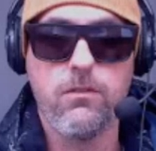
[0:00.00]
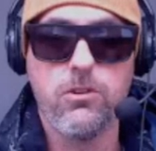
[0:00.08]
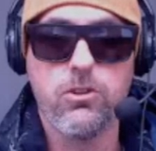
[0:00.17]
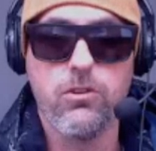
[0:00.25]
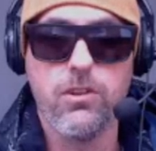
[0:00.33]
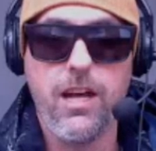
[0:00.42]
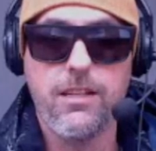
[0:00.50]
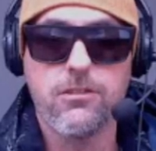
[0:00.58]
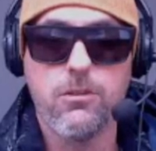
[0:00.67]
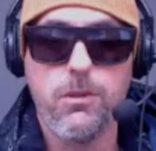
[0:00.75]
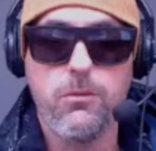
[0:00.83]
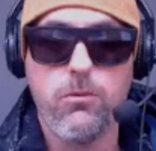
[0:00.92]
So you got
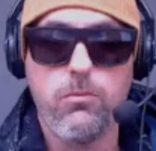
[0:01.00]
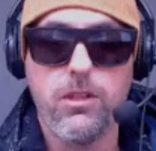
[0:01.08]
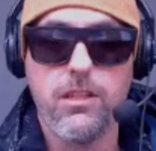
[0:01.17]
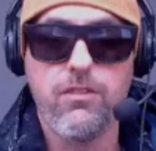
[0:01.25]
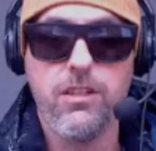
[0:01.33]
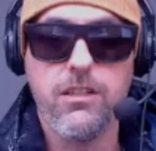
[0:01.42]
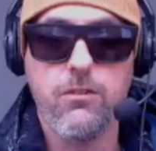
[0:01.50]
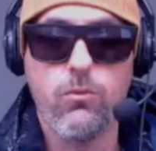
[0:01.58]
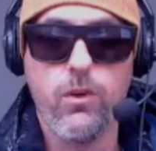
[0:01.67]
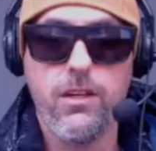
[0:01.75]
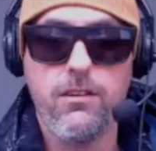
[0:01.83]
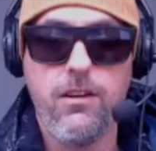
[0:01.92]
some people believing he can
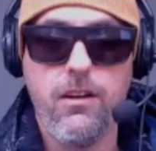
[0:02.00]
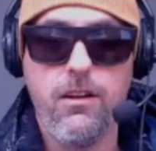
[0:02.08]
win it.